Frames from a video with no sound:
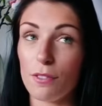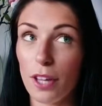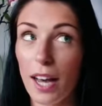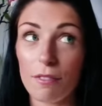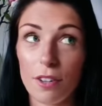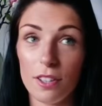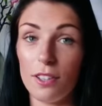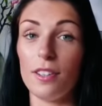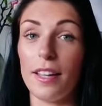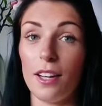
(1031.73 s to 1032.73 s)
If you
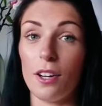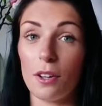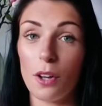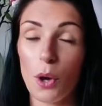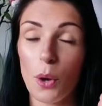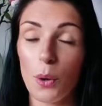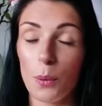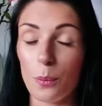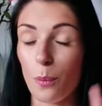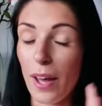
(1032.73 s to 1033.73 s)
haven't, then
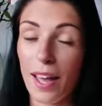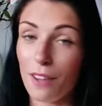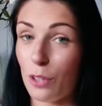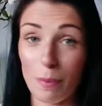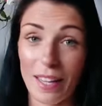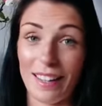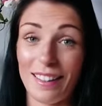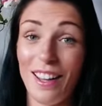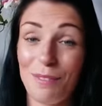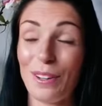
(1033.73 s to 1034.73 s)
where have you been?